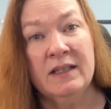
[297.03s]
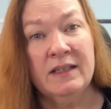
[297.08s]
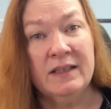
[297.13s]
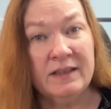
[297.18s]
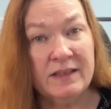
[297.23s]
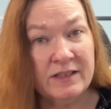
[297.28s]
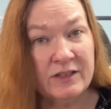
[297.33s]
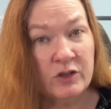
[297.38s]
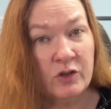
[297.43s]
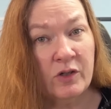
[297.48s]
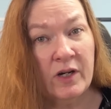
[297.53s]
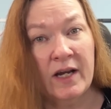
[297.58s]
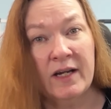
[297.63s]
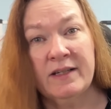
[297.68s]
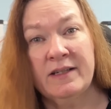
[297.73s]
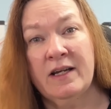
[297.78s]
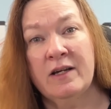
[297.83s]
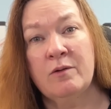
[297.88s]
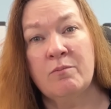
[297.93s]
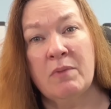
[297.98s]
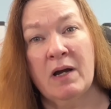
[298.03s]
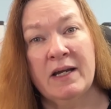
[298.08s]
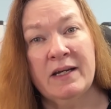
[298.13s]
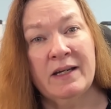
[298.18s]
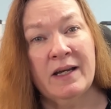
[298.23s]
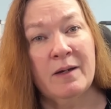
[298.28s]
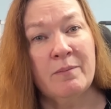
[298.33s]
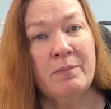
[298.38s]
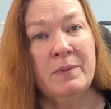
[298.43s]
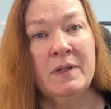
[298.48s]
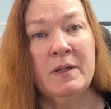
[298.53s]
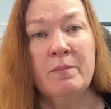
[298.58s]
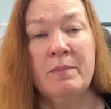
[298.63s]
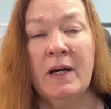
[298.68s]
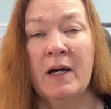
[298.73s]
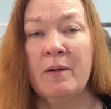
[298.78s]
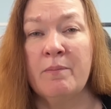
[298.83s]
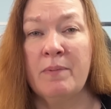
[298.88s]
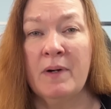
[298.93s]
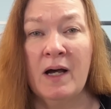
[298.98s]
This crackdown might not be
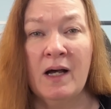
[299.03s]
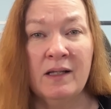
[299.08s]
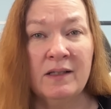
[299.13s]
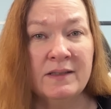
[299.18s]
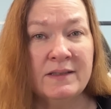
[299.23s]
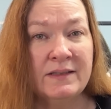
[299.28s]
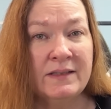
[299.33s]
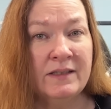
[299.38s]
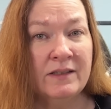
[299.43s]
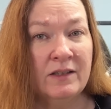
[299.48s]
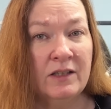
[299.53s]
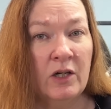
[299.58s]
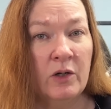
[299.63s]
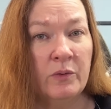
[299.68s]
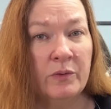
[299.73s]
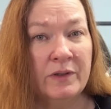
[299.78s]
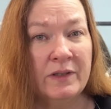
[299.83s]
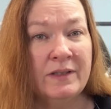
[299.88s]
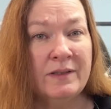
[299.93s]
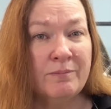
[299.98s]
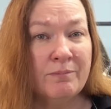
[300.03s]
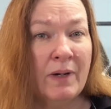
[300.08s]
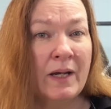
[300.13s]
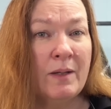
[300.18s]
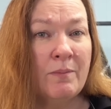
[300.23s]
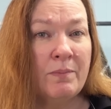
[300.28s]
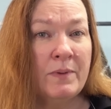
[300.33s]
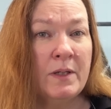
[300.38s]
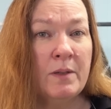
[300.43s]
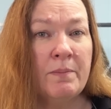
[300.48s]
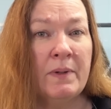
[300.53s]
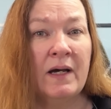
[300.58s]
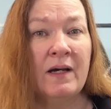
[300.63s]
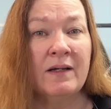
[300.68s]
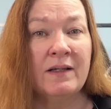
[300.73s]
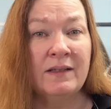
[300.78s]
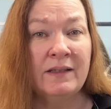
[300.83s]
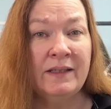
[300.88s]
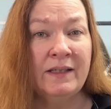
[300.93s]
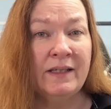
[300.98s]
about policy alone. It might be about
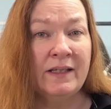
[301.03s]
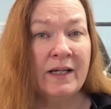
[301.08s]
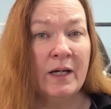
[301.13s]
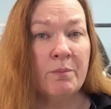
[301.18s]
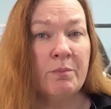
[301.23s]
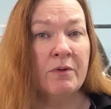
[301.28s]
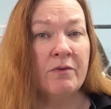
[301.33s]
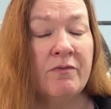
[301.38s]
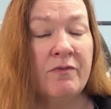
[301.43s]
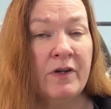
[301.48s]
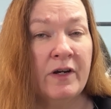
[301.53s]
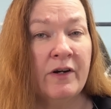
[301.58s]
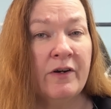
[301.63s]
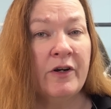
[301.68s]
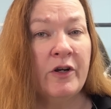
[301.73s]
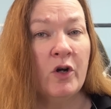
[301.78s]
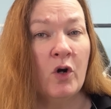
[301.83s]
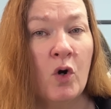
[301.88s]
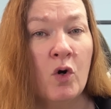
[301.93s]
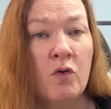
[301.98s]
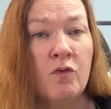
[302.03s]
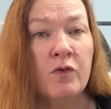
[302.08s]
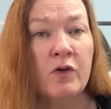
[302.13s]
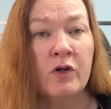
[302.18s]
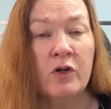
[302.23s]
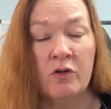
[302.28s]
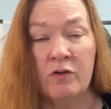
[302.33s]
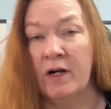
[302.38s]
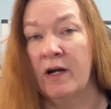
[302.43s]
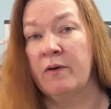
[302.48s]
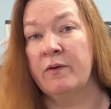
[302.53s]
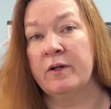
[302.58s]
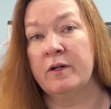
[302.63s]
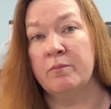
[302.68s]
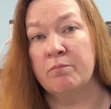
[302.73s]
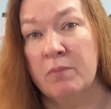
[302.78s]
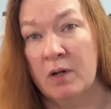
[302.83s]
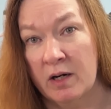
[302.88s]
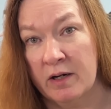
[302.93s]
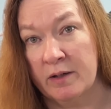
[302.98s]
cleaning up a very overcrowded
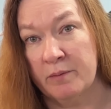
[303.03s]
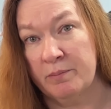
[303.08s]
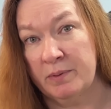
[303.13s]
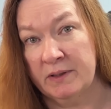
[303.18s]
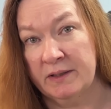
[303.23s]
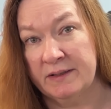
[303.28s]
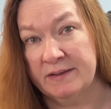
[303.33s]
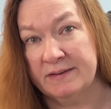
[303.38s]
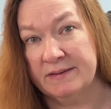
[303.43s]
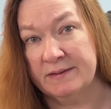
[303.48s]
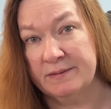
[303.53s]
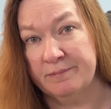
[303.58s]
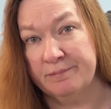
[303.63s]
marketplace.